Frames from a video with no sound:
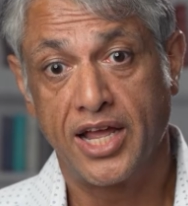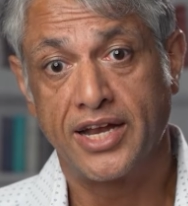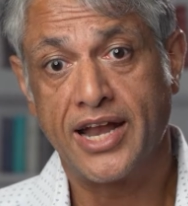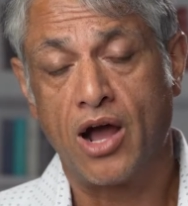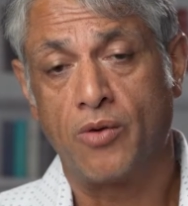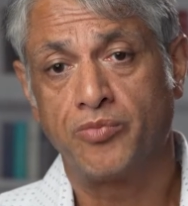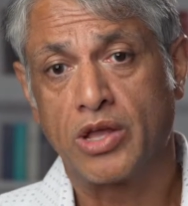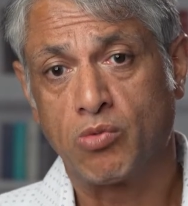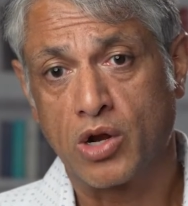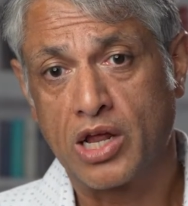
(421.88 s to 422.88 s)
Now,
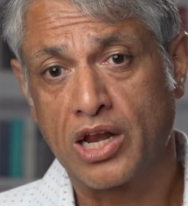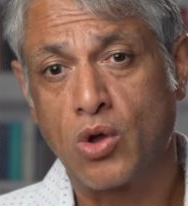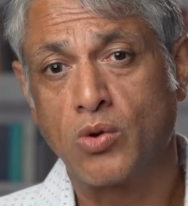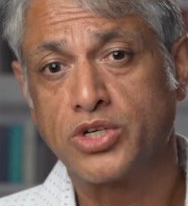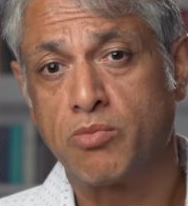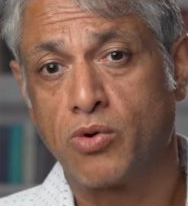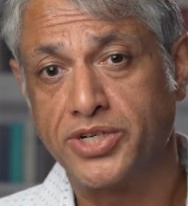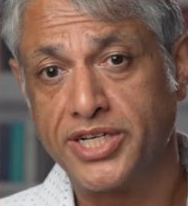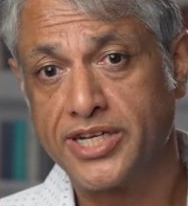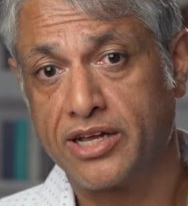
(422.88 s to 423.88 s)
we're going to go into more
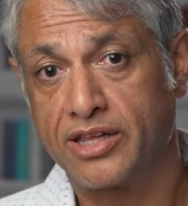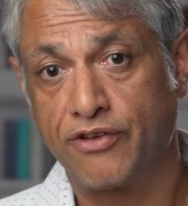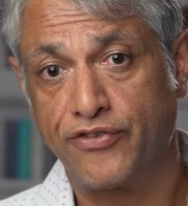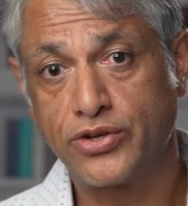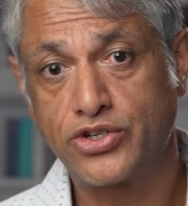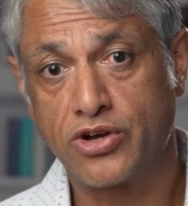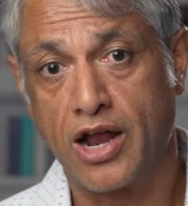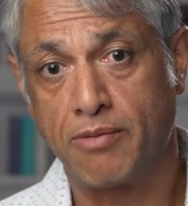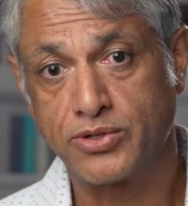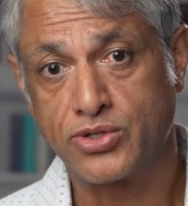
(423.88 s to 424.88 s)
detail in a future
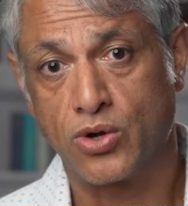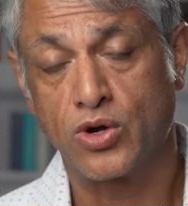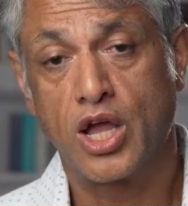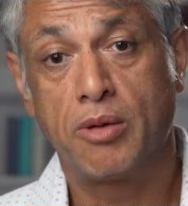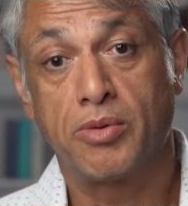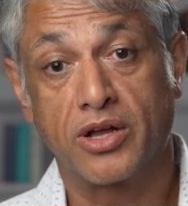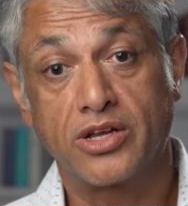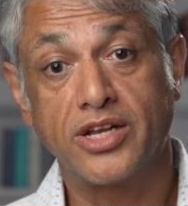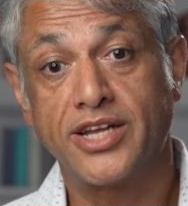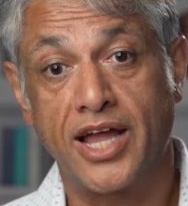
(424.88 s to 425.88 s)
episode, but
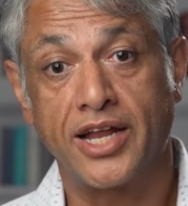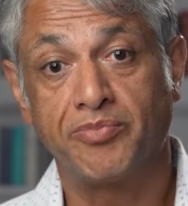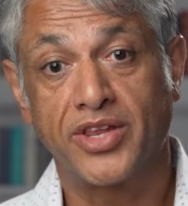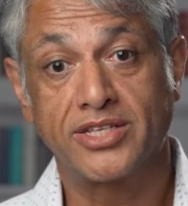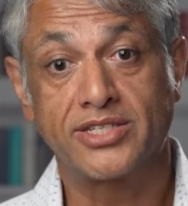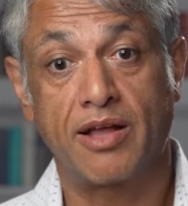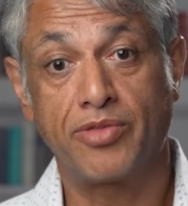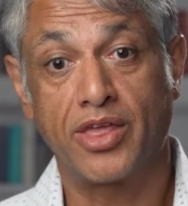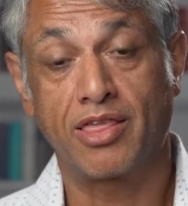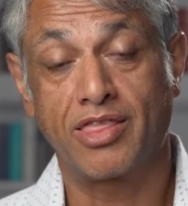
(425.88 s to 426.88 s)
good debt is something